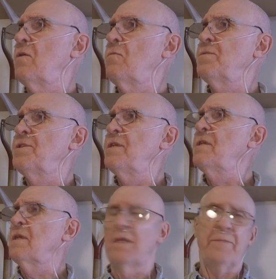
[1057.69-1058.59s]
hope she's
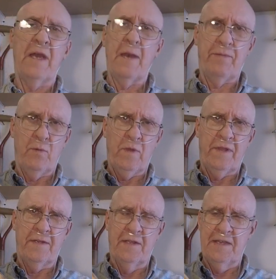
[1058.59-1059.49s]
going to be happy with
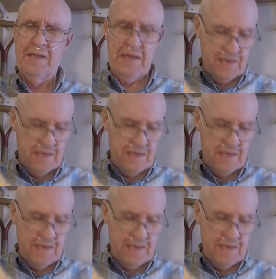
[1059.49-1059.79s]
it.